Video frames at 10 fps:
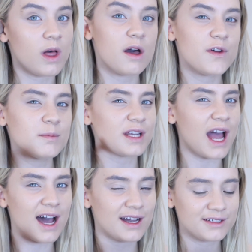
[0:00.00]
Well, I filmed an
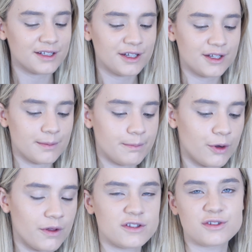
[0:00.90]
ad,
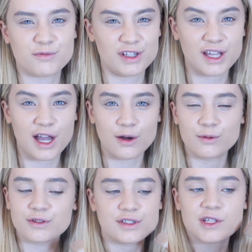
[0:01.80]
but that doesn't really
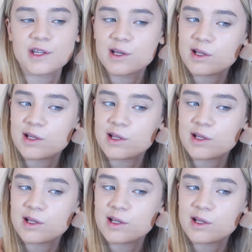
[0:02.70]
count.